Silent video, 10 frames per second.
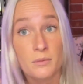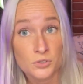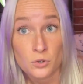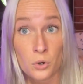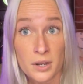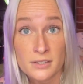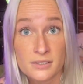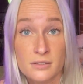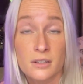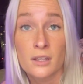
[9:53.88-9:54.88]

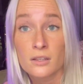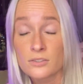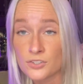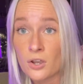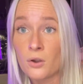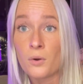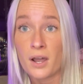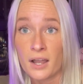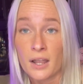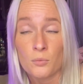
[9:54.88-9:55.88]
stories. So
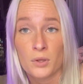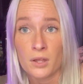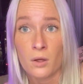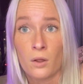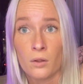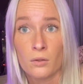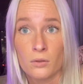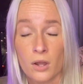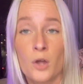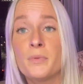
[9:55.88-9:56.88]
I will
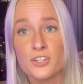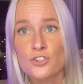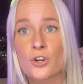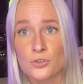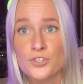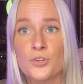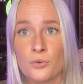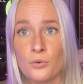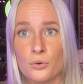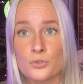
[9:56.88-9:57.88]
I'll be sure
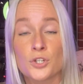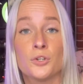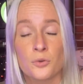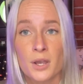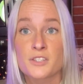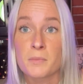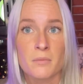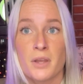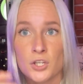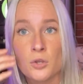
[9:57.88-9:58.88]
to show you guys my
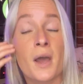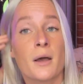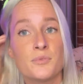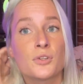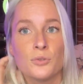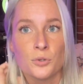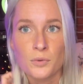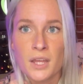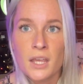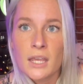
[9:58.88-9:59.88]
menu,
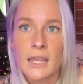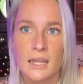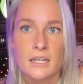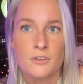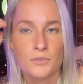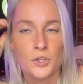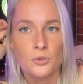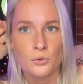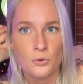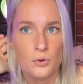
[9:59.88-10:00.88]
absolutely. And if
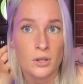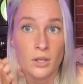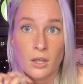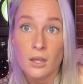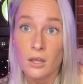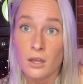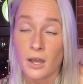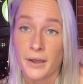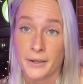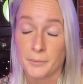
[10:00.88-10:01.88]
you
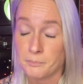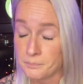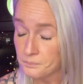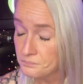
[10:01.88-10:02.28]
sign